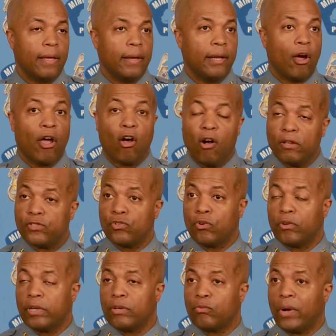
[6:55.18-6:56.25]
Now, I
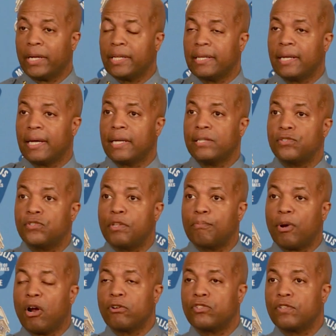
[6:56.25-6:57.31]
also recognize that
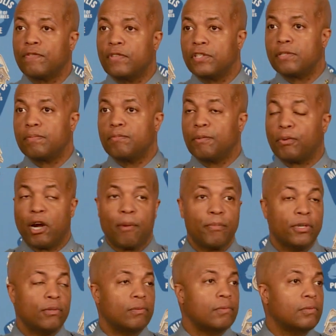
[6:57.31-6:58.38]
parts of this
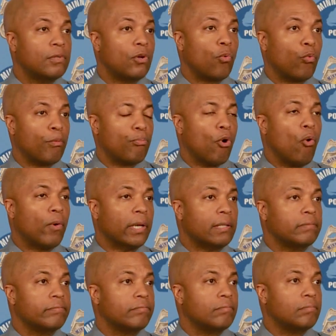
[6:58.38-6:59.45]
department were
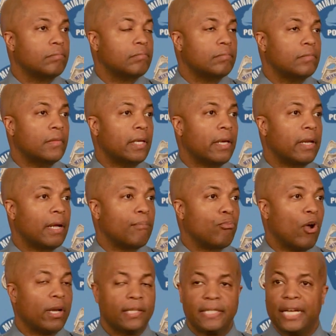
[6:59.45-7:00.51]
broken, and I
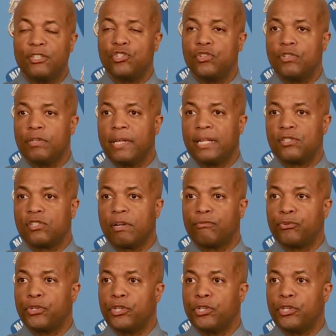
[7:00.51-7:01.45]
brought attention to that several